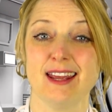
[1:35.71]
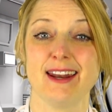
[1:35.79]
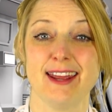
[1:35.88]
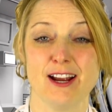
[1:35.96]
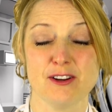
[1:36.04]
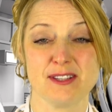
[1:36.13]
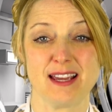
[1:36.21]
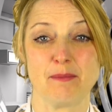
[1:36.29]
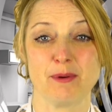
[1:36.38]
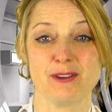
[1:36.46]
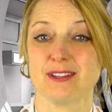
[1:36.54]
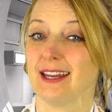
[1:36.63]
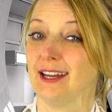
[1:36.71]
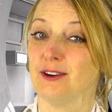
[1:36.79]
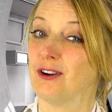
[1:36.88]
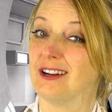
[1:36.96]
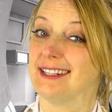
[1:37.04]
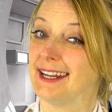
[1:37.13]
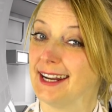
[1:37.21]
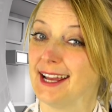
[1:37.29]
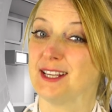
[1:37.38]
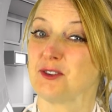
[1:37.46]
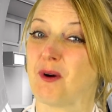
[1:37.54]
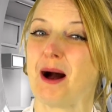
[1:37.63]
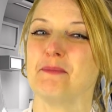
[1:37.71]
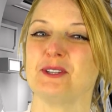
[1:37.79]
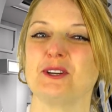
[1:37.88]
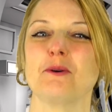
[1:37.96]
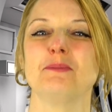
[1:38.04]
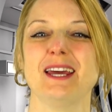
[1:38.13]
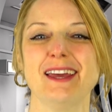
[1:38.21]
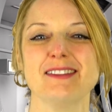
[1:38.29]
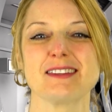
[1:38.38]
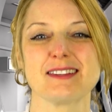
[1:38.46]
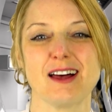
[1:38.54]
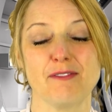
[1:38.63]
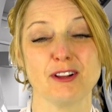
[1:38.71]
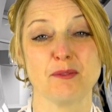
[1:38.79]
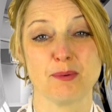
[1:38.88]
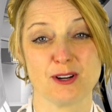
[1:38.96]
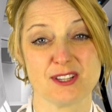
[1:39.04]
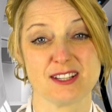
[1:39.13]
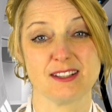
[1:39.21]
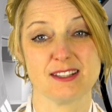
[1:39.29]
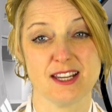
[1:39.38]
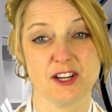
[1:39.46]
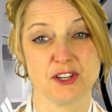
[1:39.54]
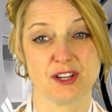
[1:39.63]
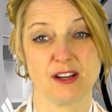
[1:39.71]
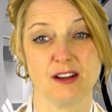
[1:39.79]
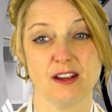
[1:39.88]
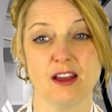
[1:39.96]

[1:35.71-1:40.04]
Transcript: and hair samples and or DNA swabs to obtain this level of personalization.